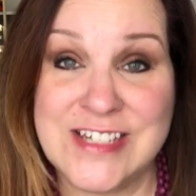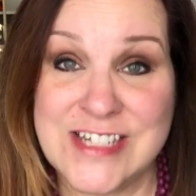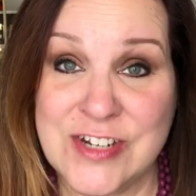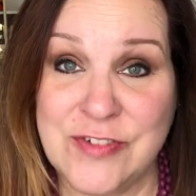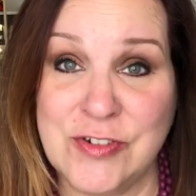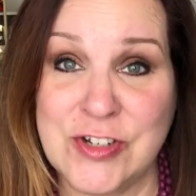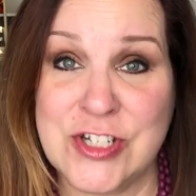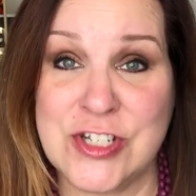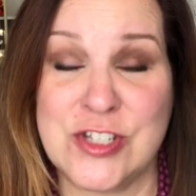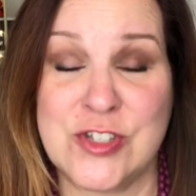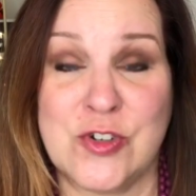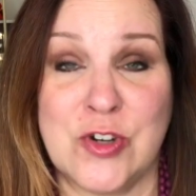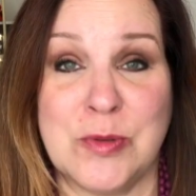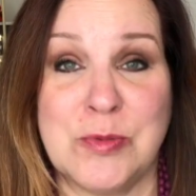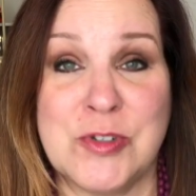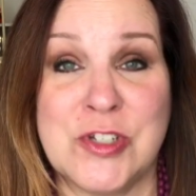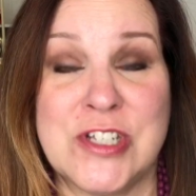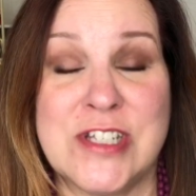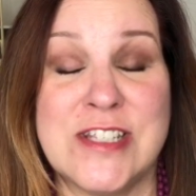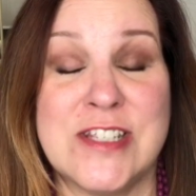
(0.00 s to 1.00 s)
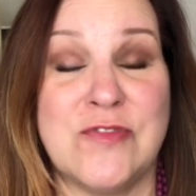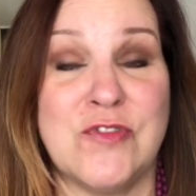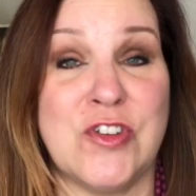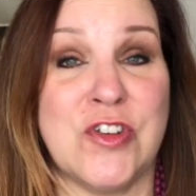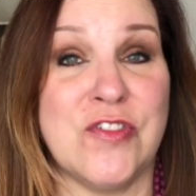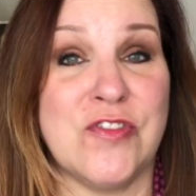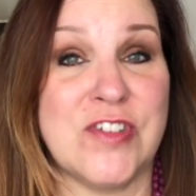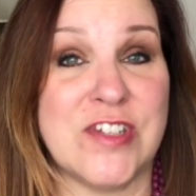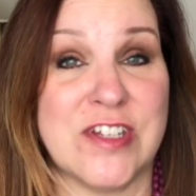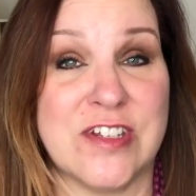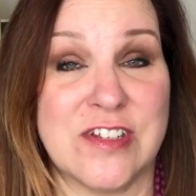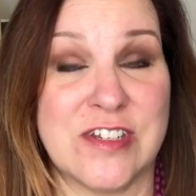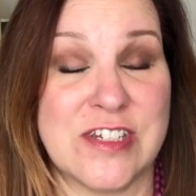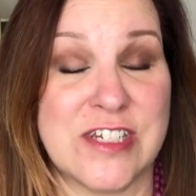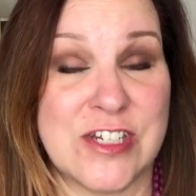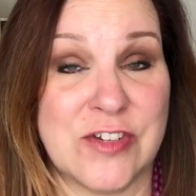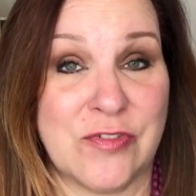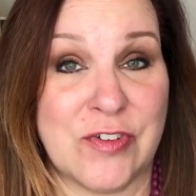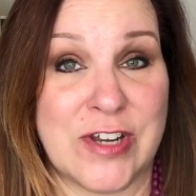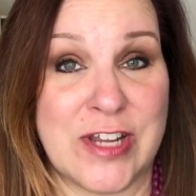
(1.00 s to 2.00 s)
different descriptions. If you've
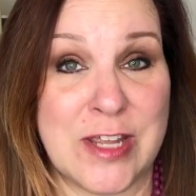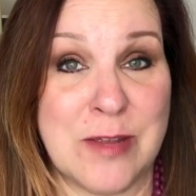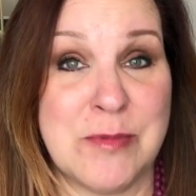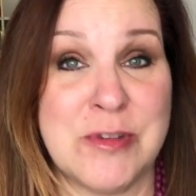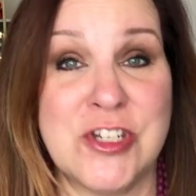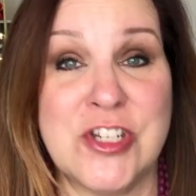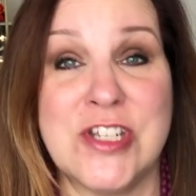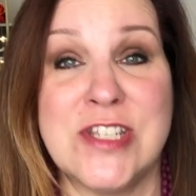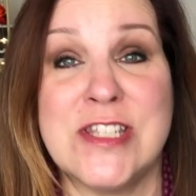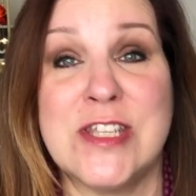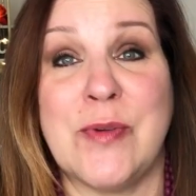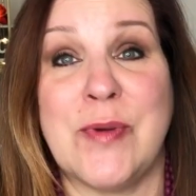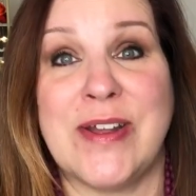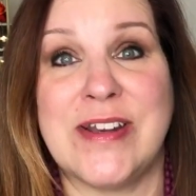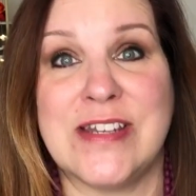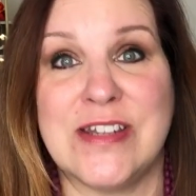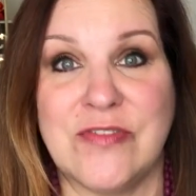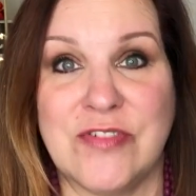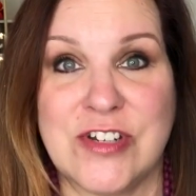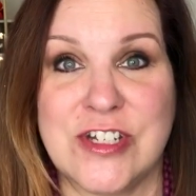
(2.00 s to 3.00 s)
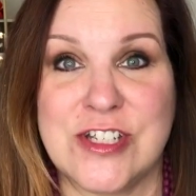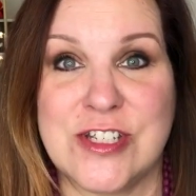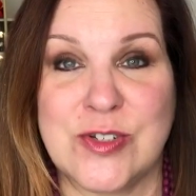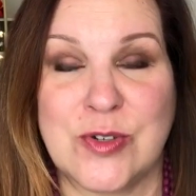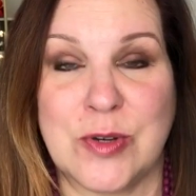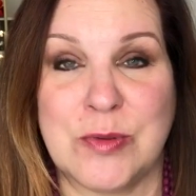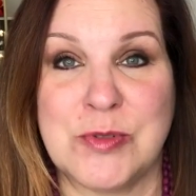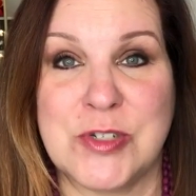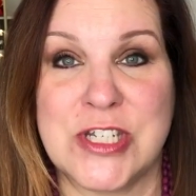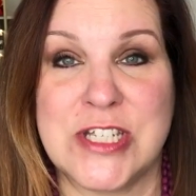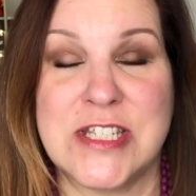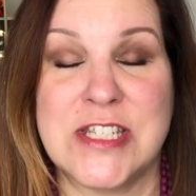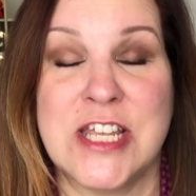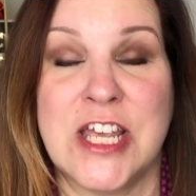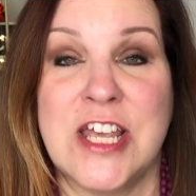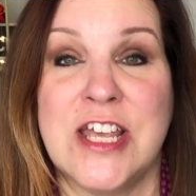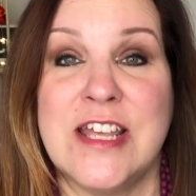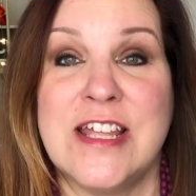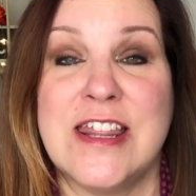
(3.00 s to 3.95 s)
different images, they want different descriptions.